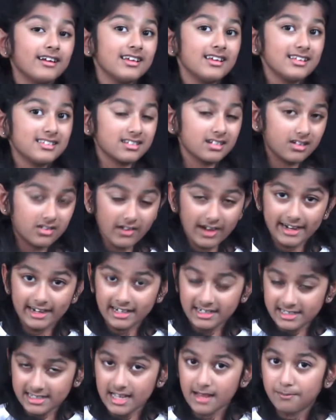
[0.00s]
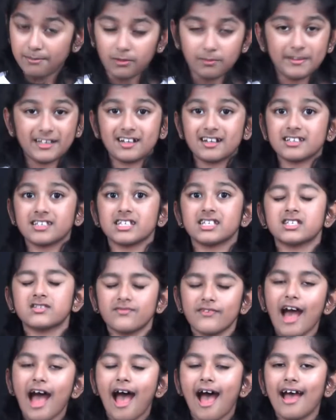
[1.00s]
is a great example because it's
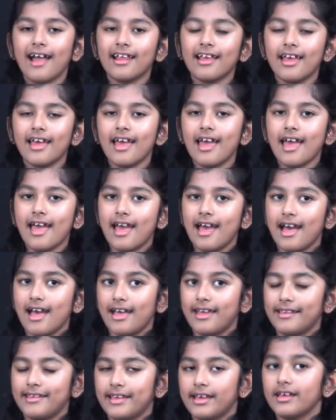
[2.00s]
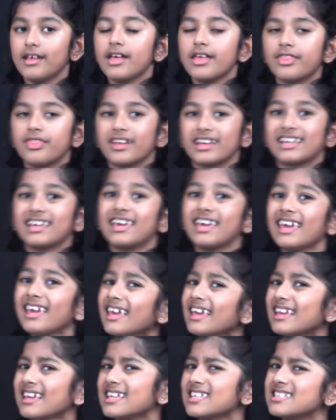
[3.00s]
fat, and the
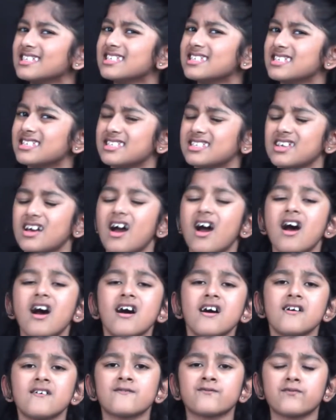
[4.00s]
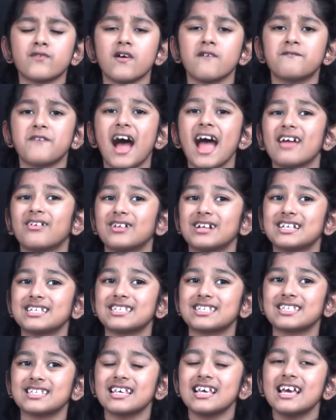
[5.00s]
keys seeds of a
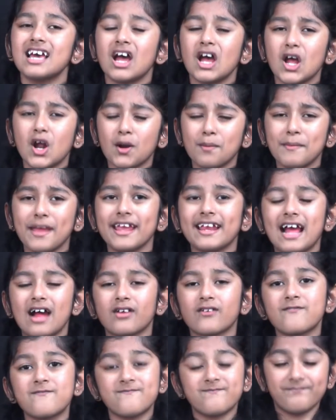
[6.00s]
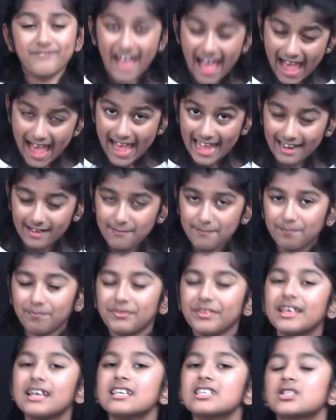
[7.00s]
virus are made out of fat.
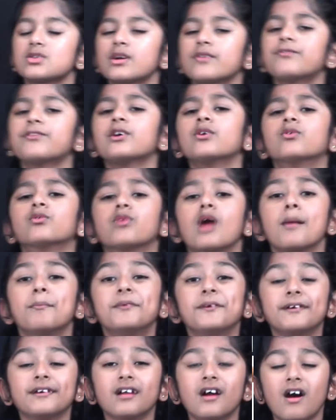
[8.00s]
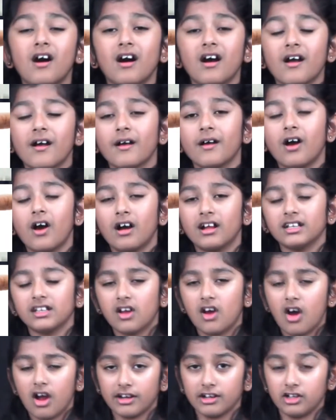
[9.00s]
So if you rub it
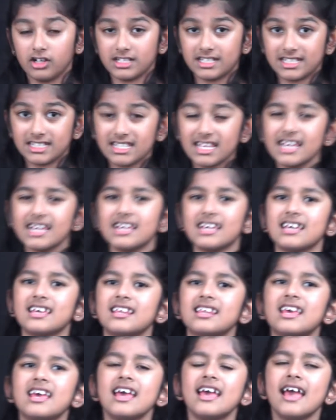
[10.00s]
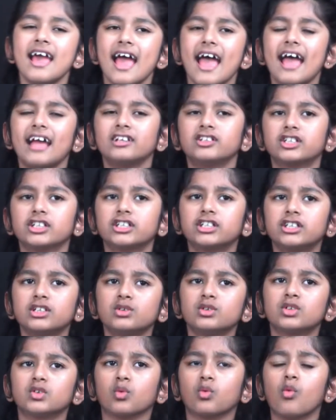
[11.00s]
on your skin and just
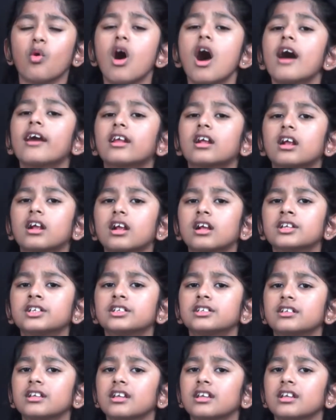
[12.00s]
use water,